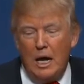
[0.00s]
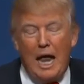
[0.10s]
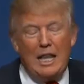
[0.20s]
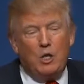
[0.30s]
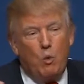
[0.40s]

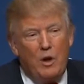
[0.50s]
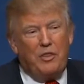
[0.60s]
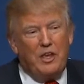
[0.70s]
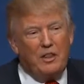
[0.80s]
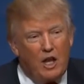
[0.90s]
And the one
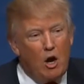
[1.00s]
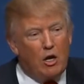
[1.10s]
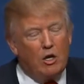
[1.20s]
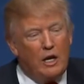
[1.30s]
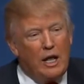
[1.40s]
thing they are
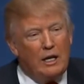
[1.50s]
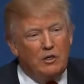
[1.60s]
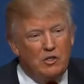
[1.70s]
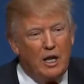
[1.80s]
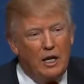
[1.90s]
good at
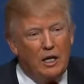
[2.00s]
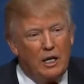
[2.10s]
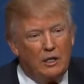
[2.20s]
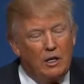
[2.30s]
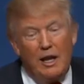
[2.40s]
is getting
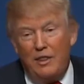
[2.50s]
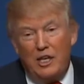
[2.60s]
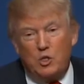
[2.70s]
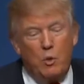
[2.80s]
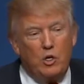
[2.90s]
elected. And
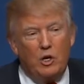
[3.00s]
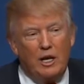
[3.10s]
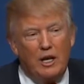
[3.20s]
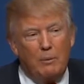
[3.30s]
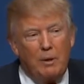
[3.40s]
that's what you're
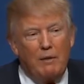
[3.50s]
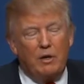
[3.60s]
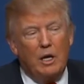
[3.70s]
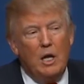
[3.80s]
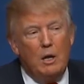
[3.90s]
going to end up having.